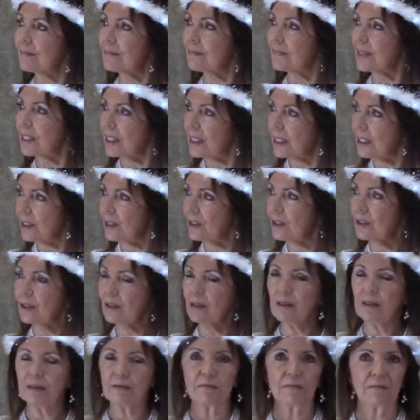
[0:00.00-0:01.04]
here
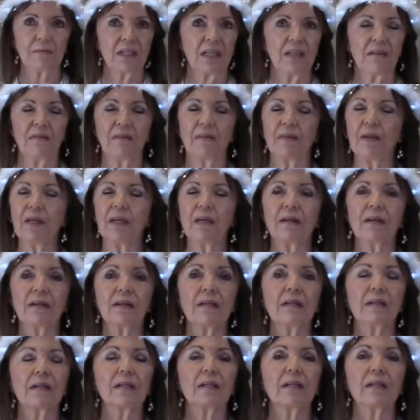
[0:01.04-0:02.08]
and there
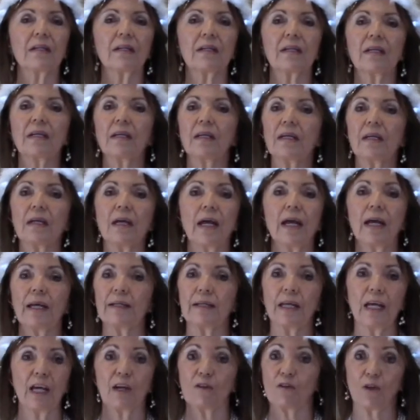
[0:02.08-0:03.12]
and
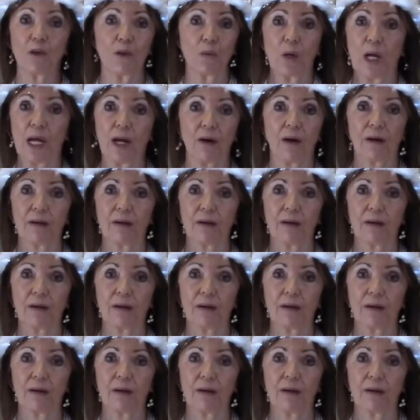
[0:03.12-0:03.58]
everywhere.